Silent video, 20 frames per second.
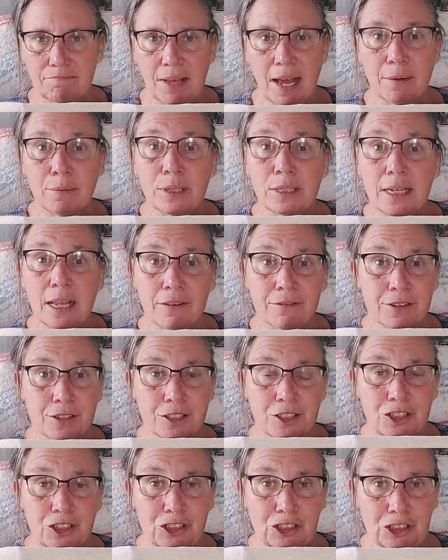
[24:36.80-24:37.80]
would
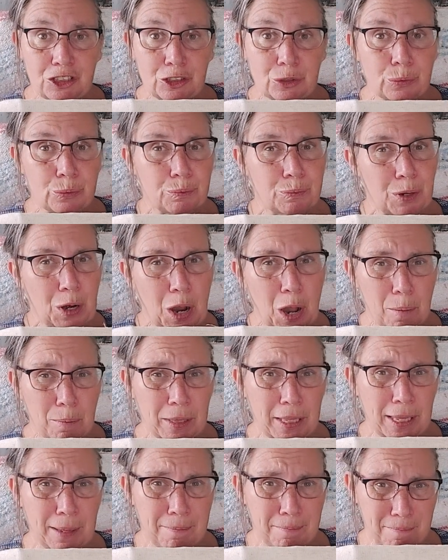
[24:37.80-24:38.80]
never do
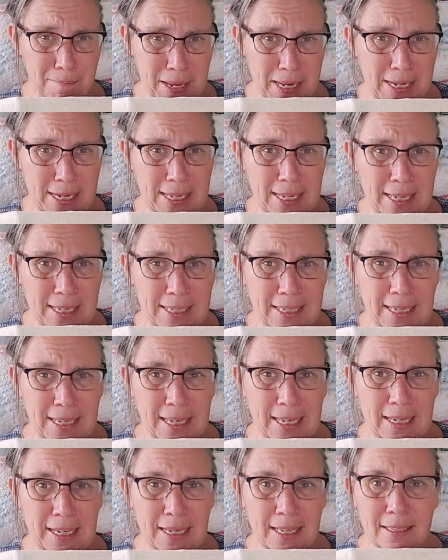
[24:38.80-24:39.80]
probably a mini
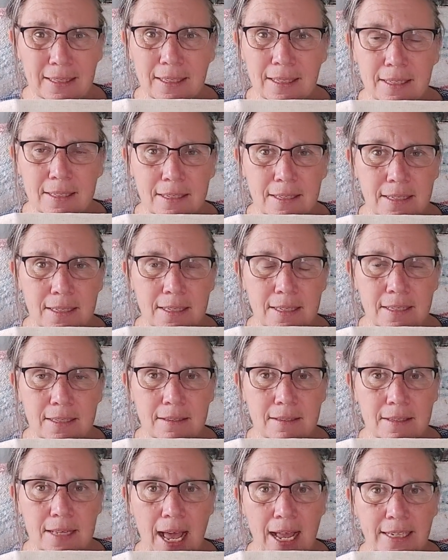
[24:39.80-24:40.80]
again unless
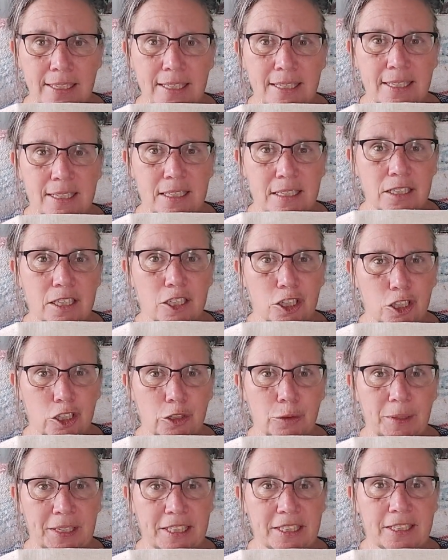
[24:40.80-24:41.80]
I just didn't
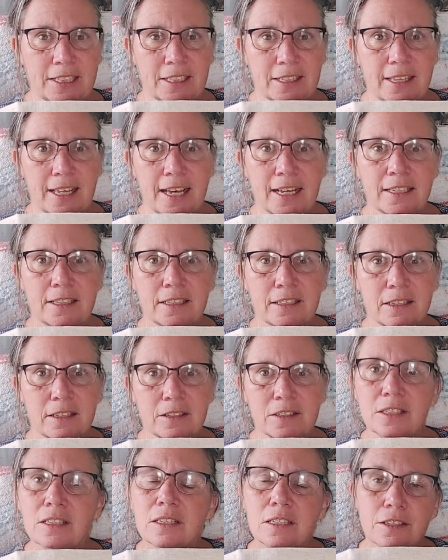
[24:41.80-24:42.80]
clue into that
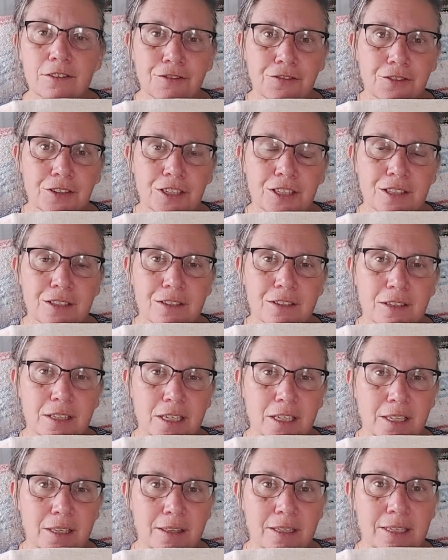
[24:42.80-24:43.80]
there's a difference
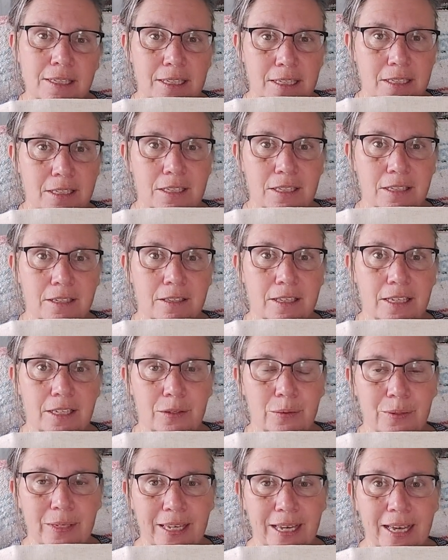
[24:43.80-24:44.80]
in the detail that
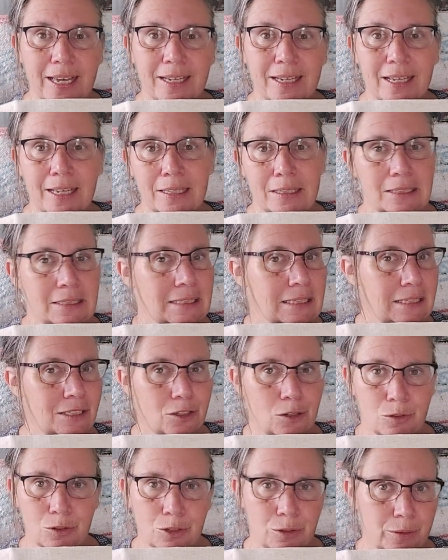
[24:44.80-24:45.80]
you get, and you just
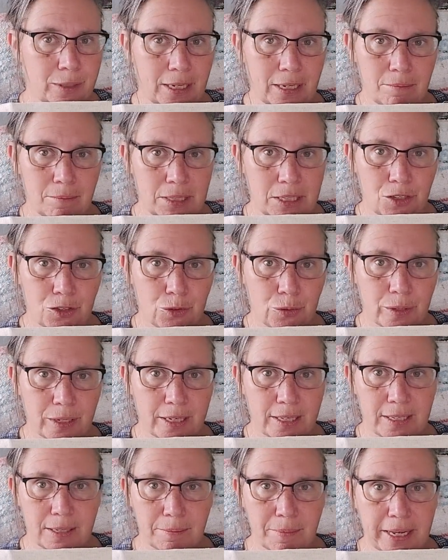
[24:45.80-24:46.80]
don't do an Amy Stewart
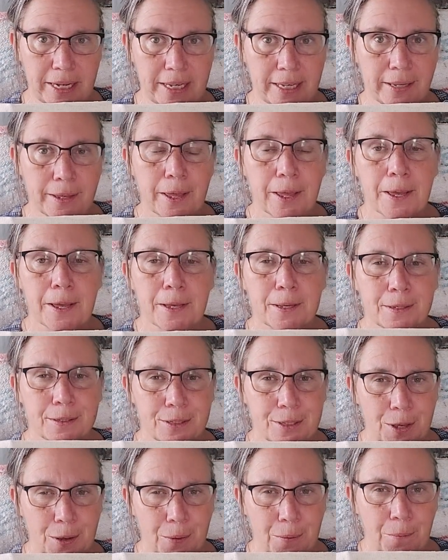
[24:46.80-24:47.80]
as a mini.
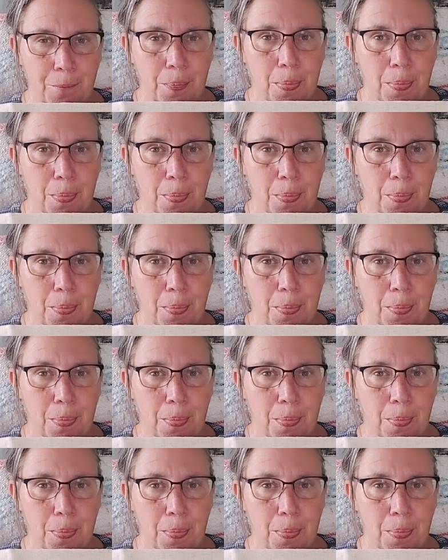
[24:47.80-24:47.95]
So